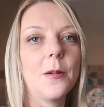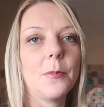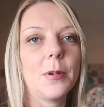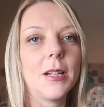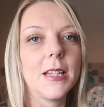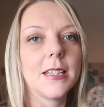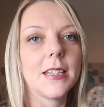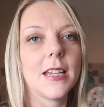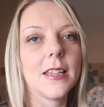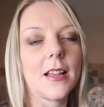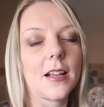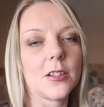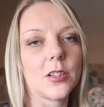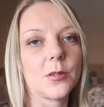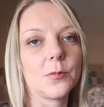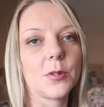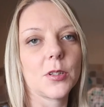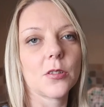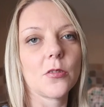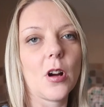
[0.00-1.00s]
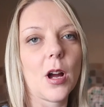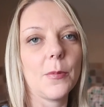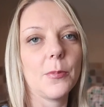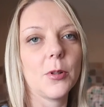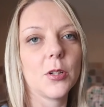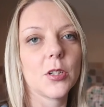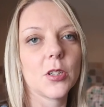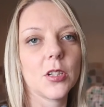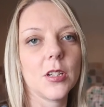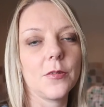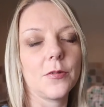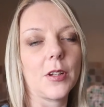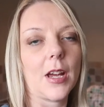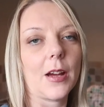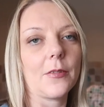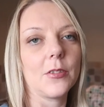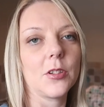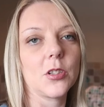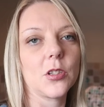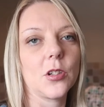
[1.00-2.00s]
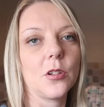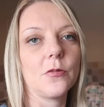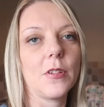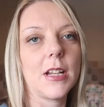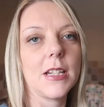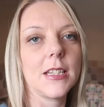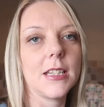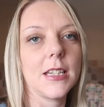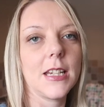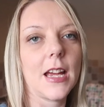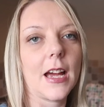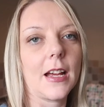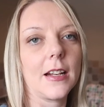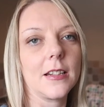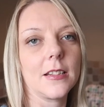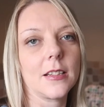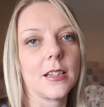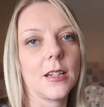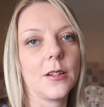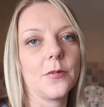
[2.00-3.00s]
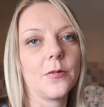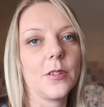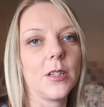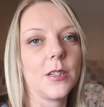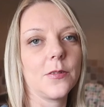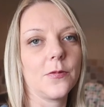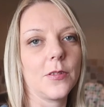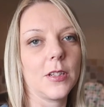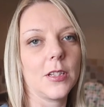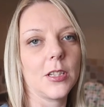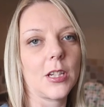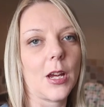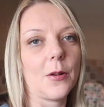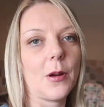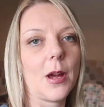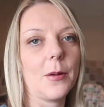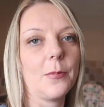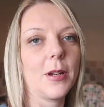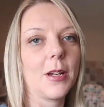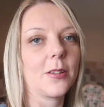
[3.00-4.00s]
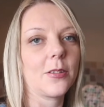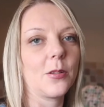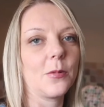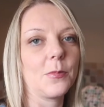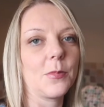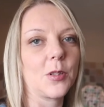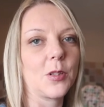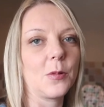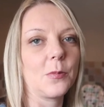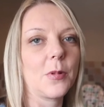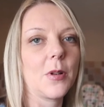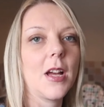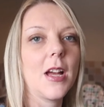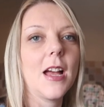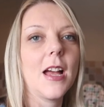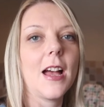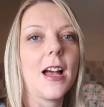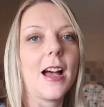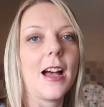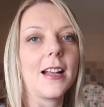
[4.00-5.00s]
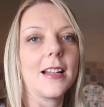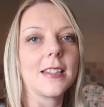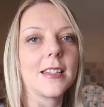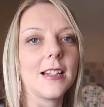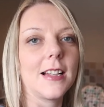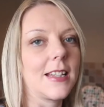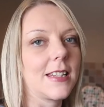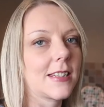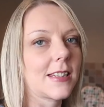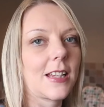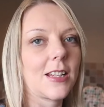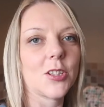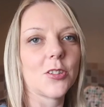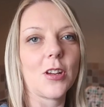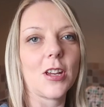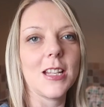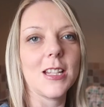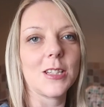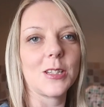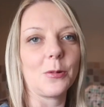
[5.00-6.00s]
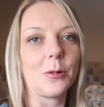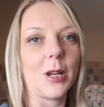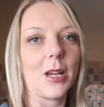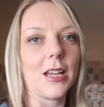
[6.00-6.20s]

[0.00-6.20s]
please hit that subscribe button if you haven't already and give this video a big thumbs up and let's get straight into